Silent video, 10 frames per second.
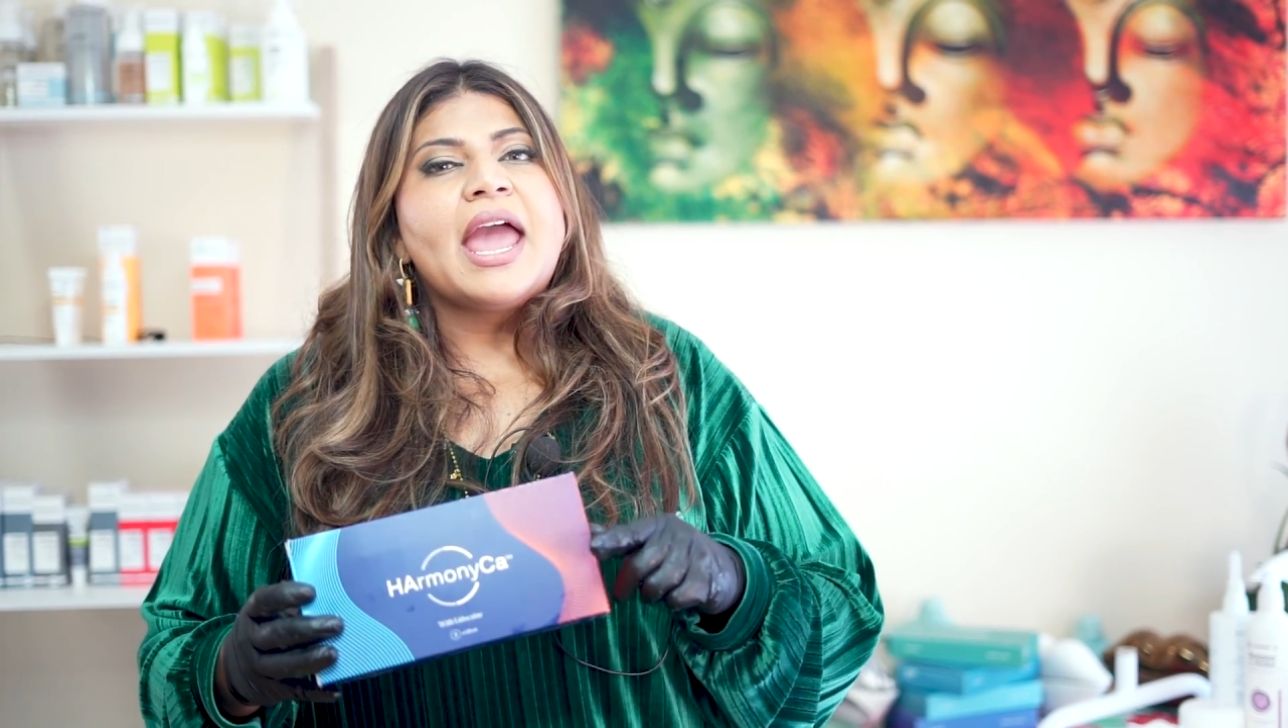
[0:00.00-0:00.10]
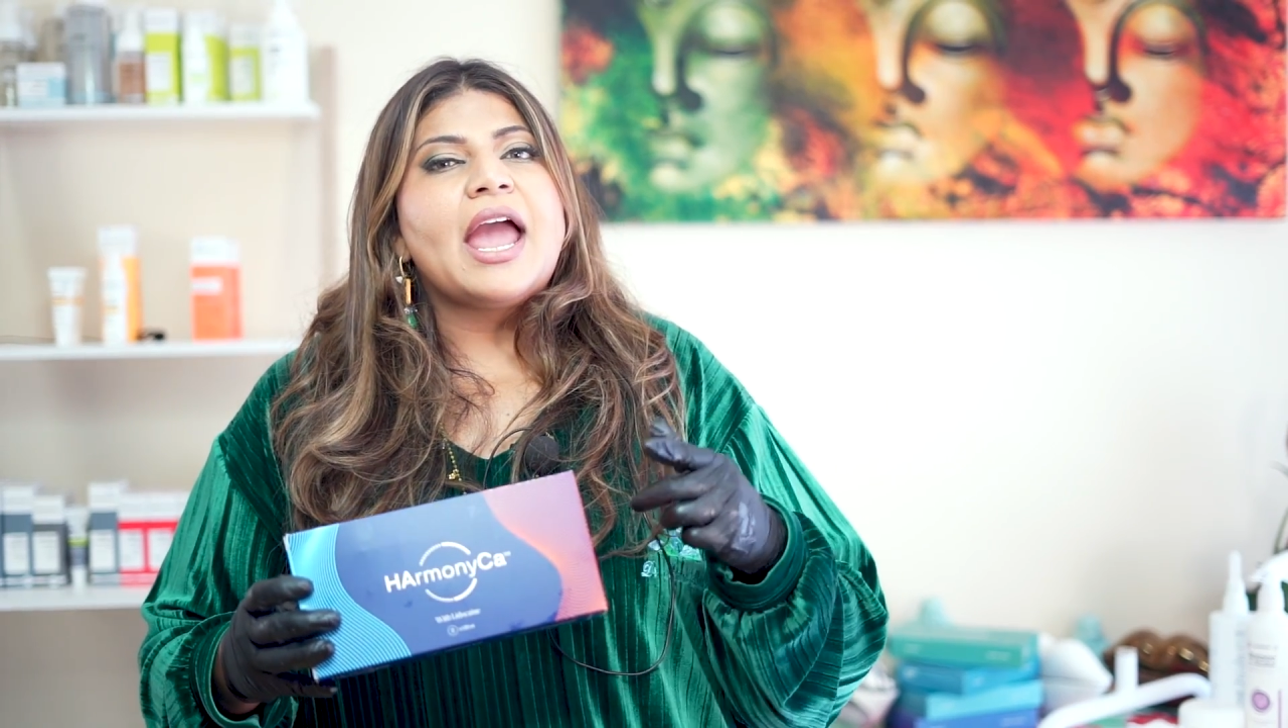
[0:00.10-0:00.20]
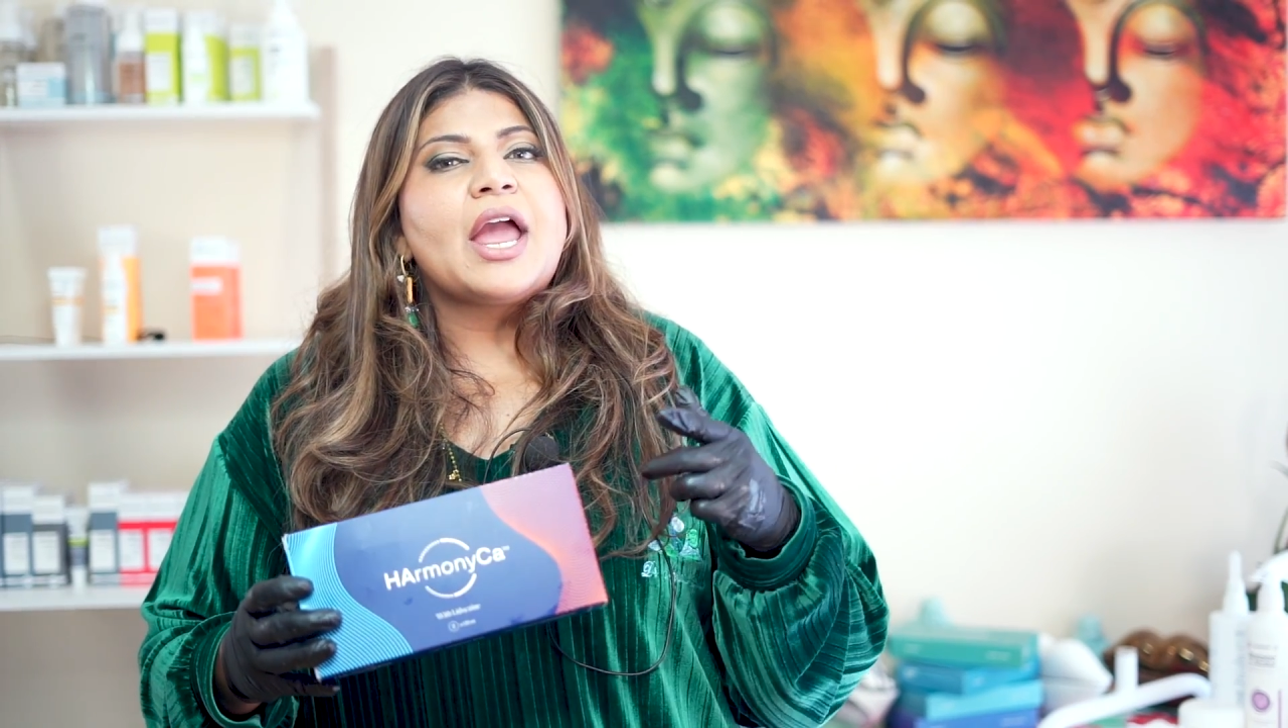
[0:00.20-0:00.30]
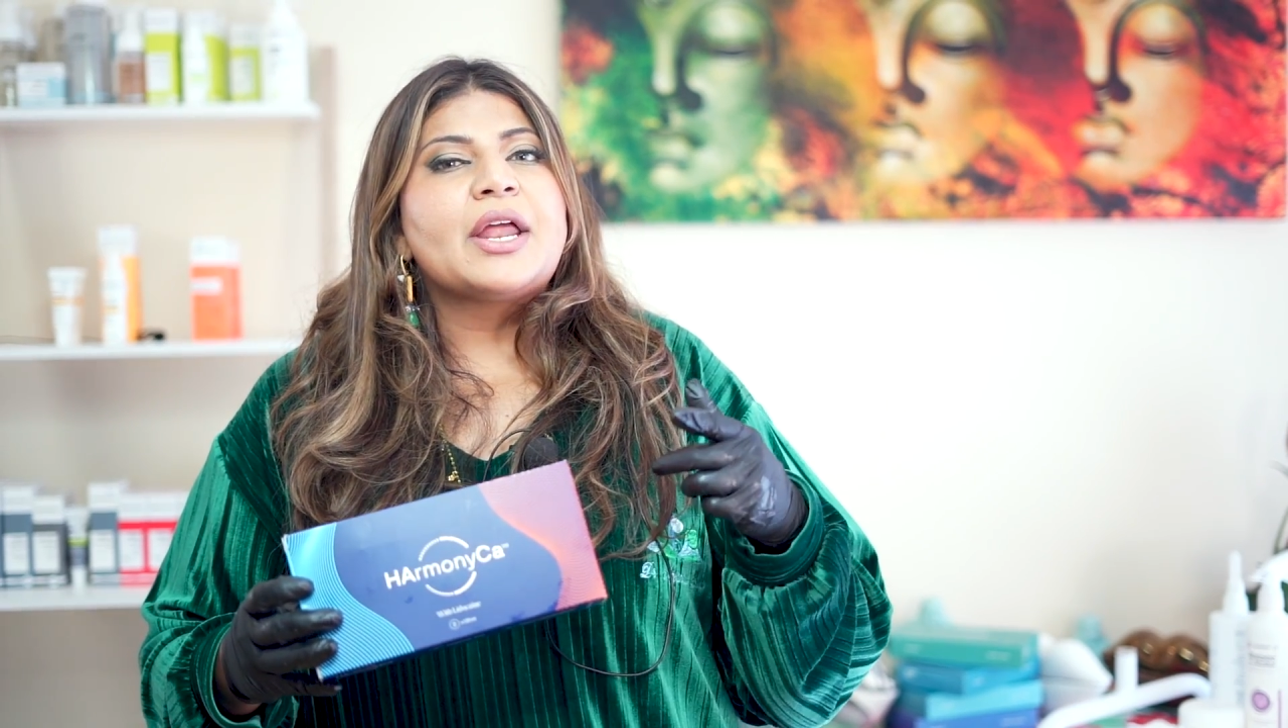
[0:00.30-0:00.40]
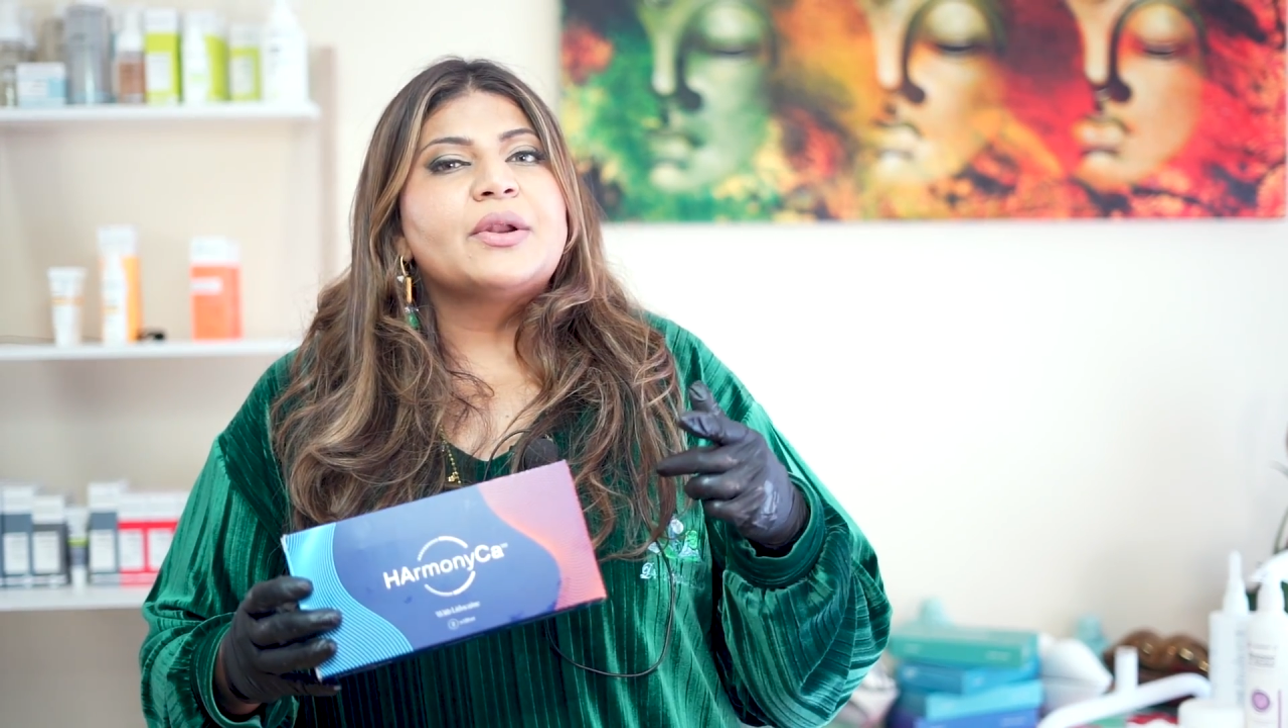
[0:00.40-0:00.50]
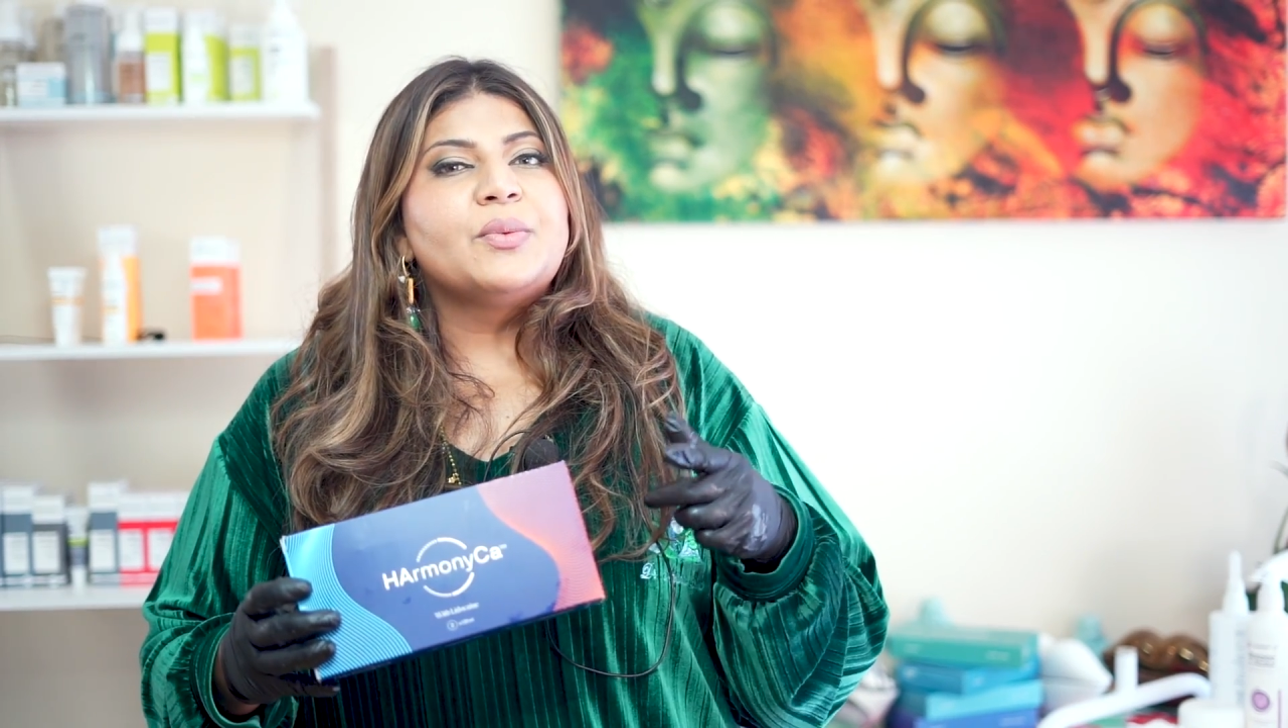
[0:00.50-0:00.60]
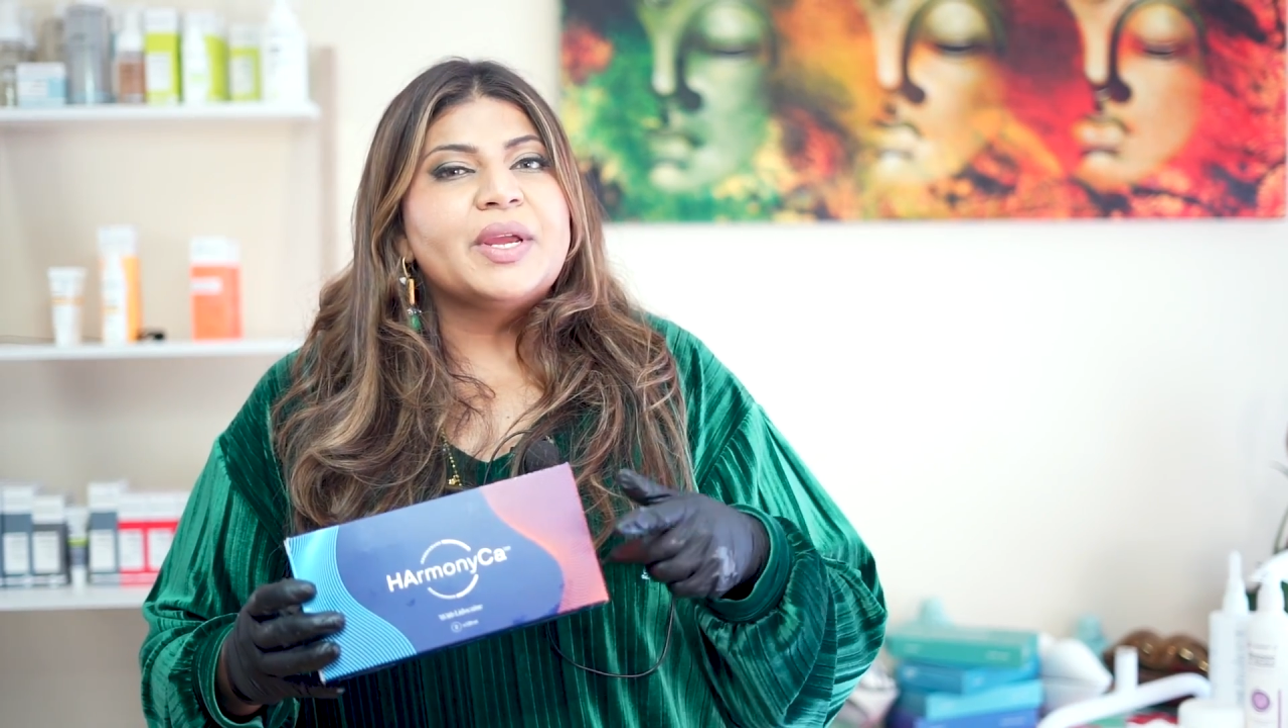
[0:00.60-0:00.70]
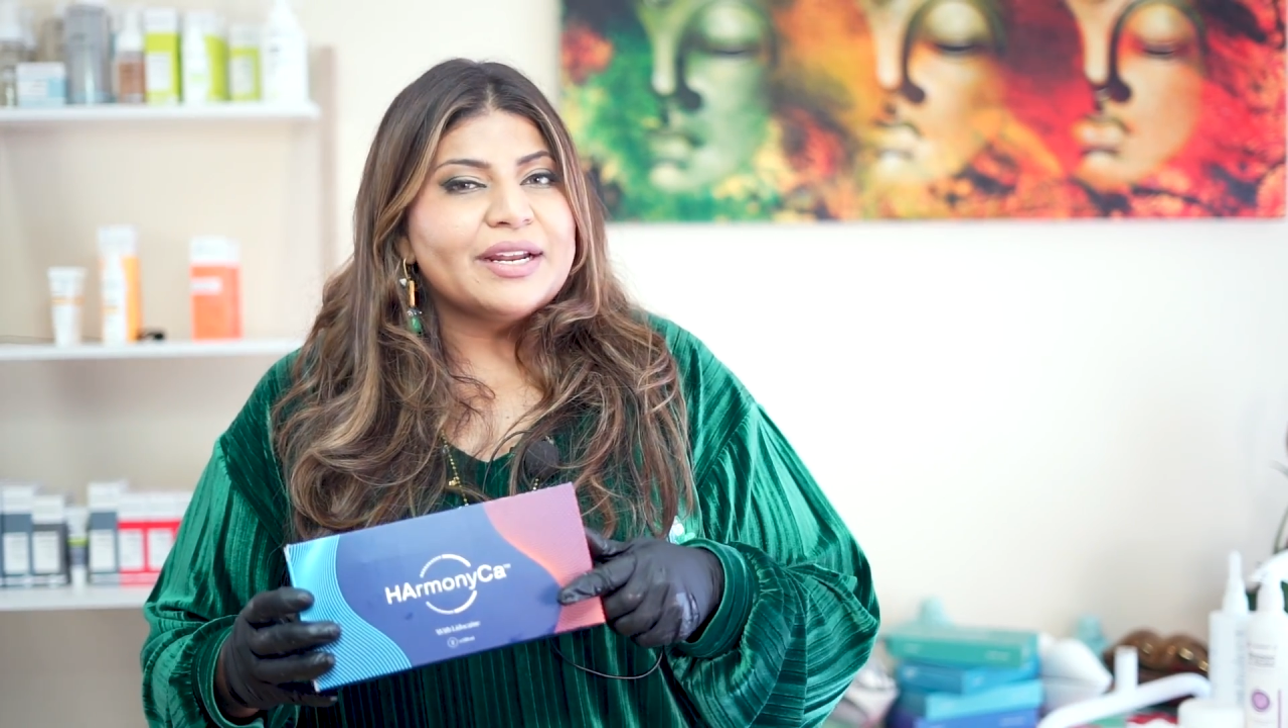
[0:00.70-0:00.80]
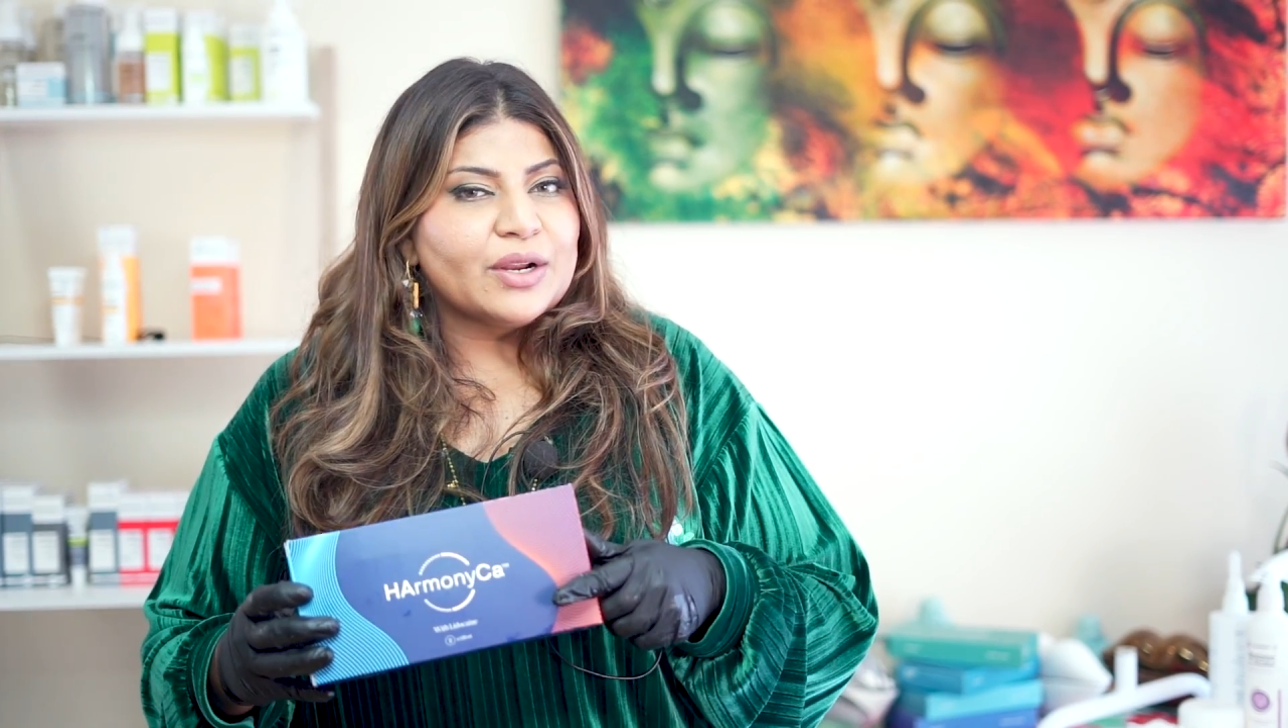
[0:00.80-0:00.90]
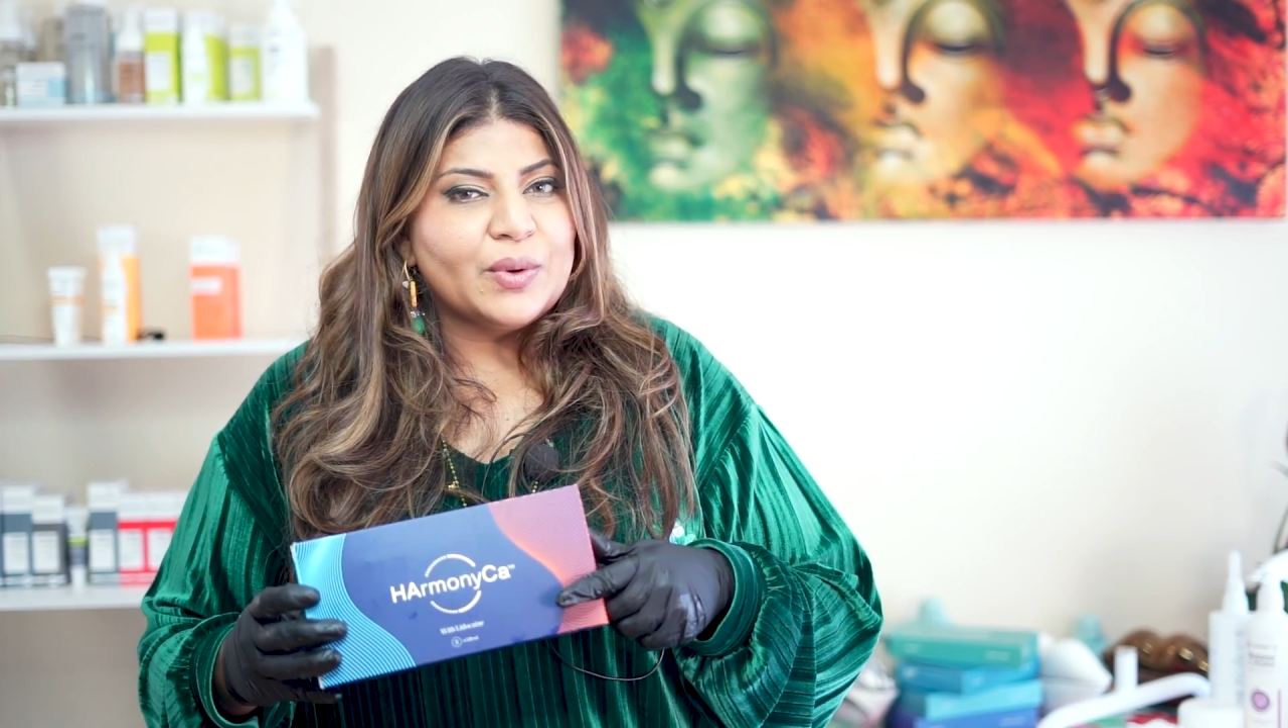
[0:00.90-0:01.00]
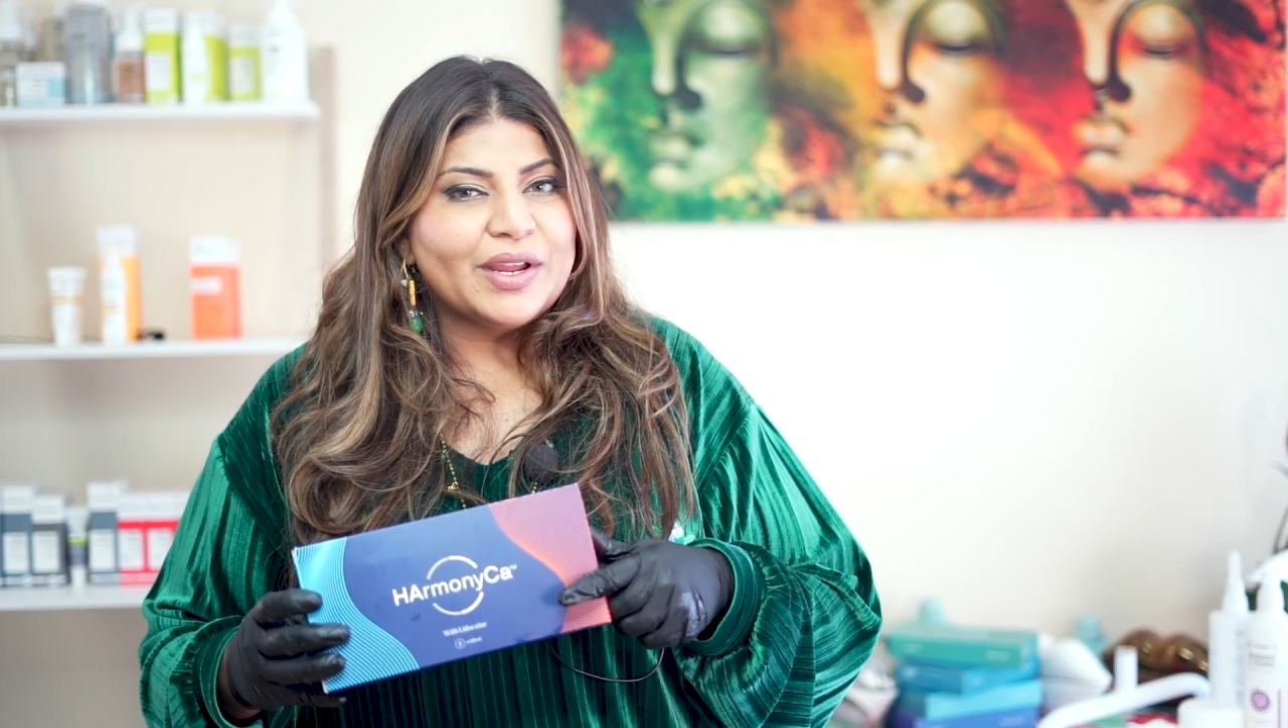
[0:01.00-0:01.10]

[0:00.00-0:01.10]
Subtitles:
and we need a